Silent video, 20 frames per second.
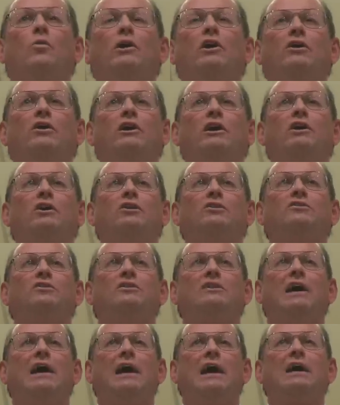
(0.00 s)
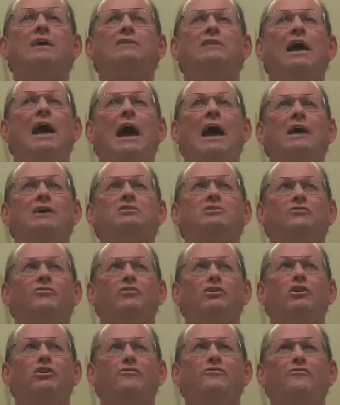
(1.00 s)
we are here today to ask
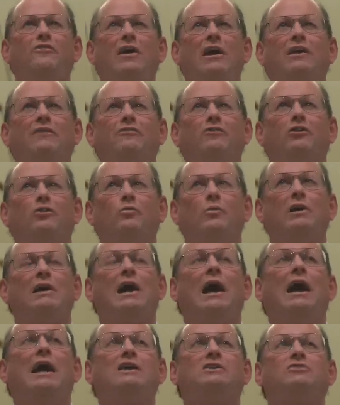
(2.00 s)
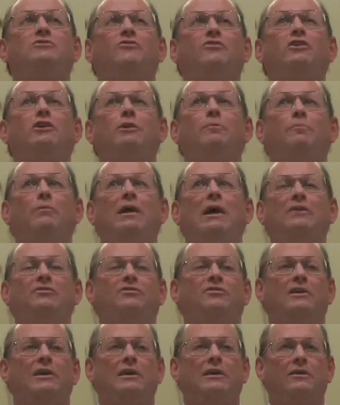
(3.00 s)
for your favor. We ask for your
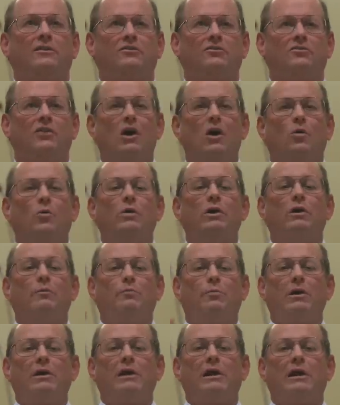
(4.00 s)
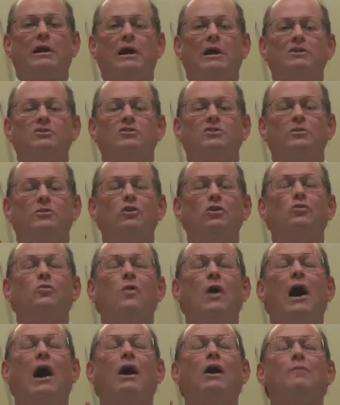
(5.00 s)
blessings. We are bringing us
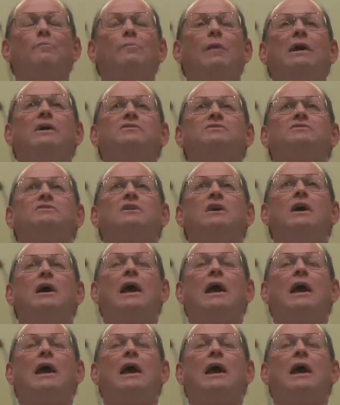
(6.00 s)
you our best,